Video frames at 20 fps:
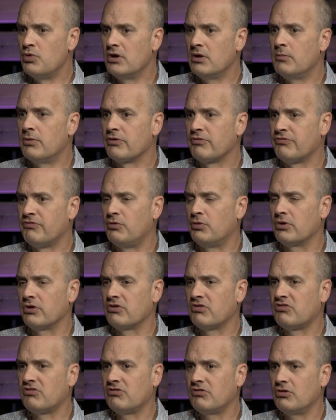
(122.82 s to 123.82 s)

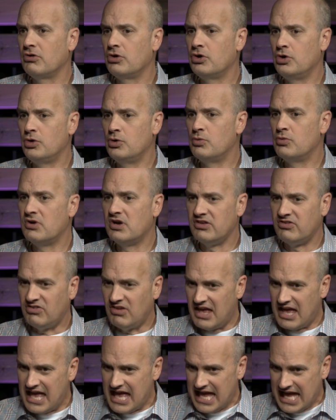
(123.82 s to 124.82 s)
Wilberforce, who
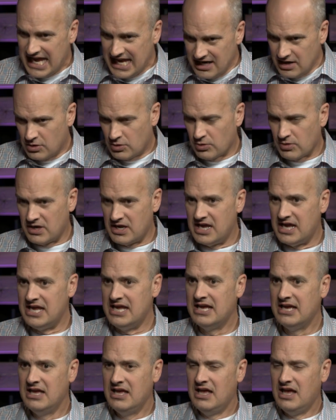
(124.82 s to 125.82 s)
was
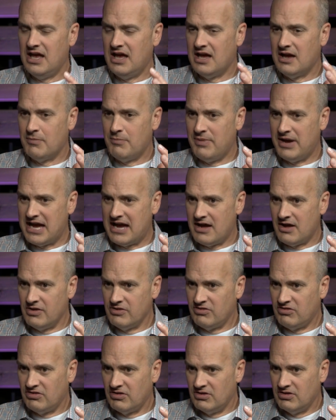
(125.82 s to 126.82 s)
angry
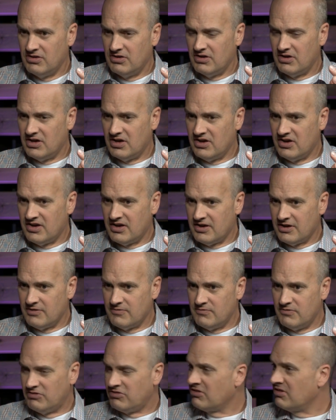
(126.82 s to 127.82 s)
about uh,
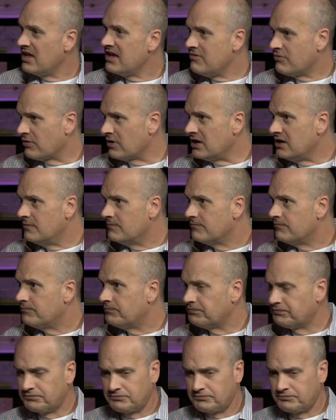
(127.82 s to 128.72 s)
slavery. Right.